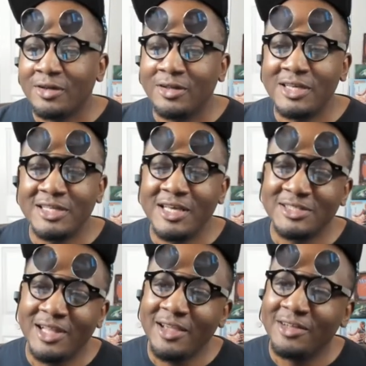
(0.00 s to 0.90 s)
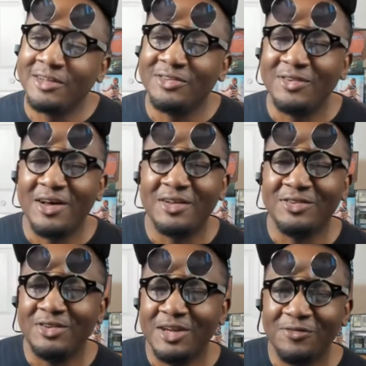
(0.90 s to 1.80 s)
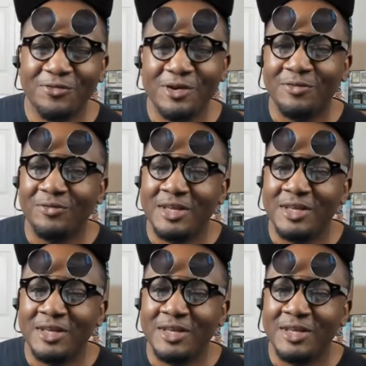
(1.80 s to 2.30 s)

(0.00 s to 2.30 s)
it's like a different,